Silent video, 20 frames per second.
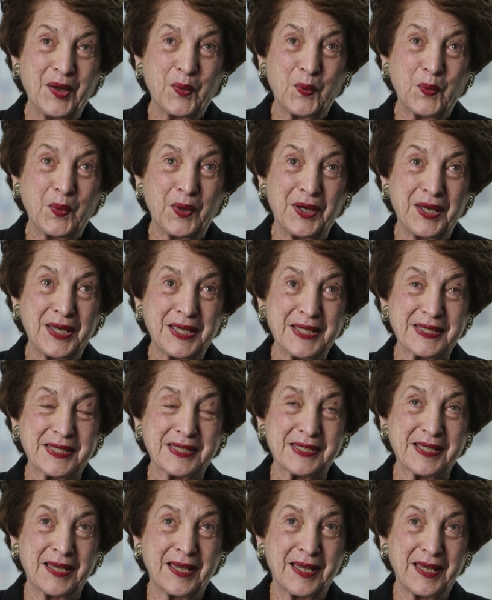
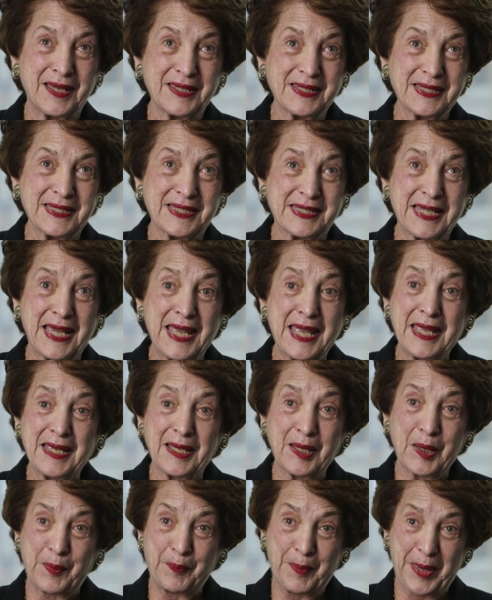was
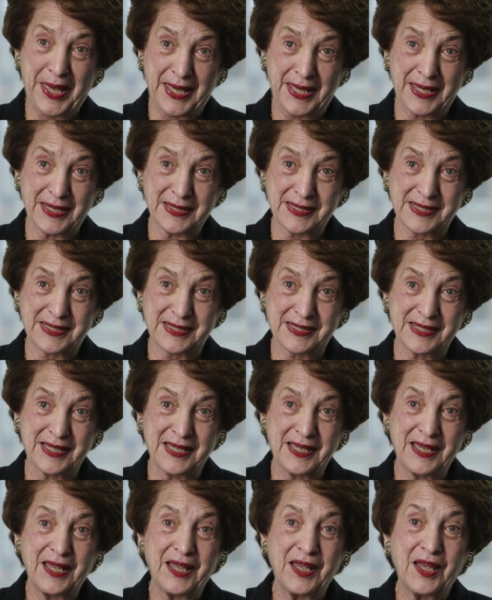staying apace
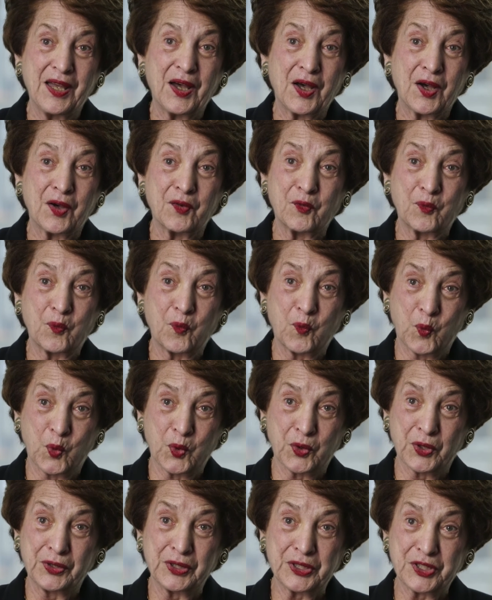of
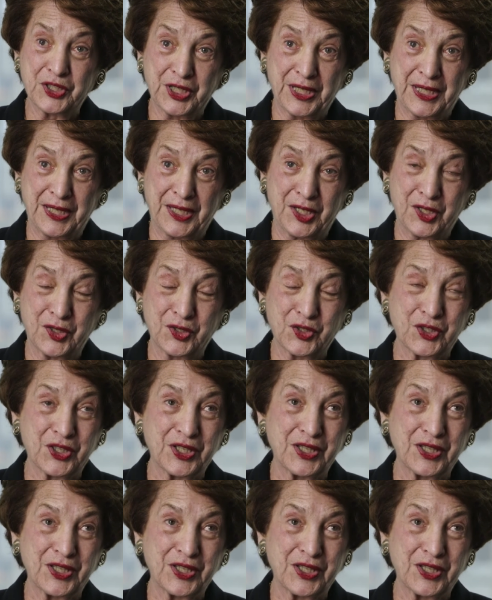world change.